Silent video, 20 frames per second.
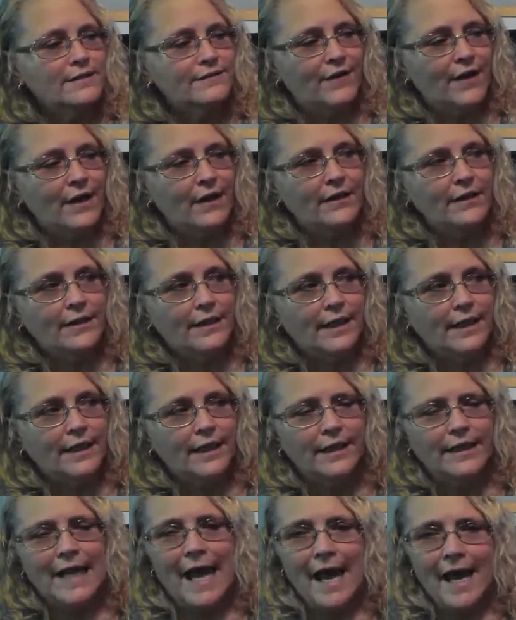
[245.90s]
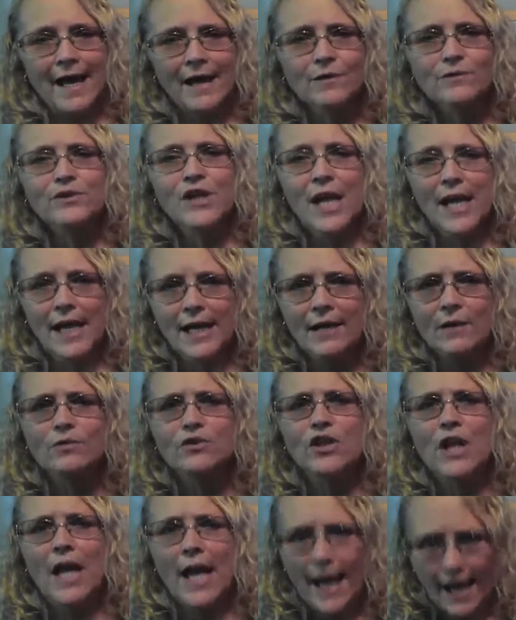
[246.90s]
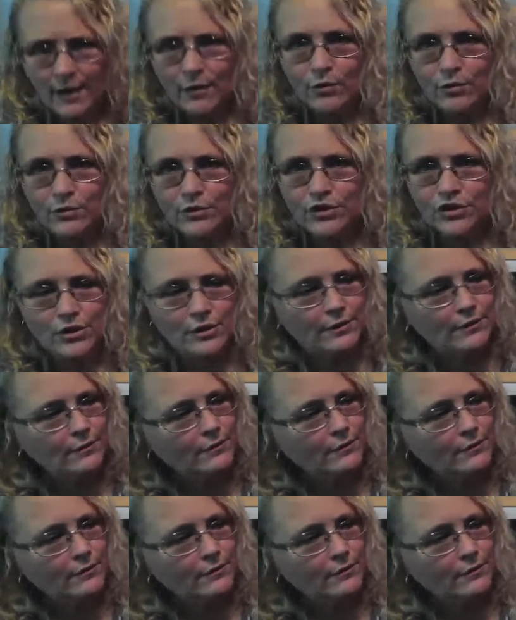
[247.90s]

fell again. Ouch, ouch, ouch.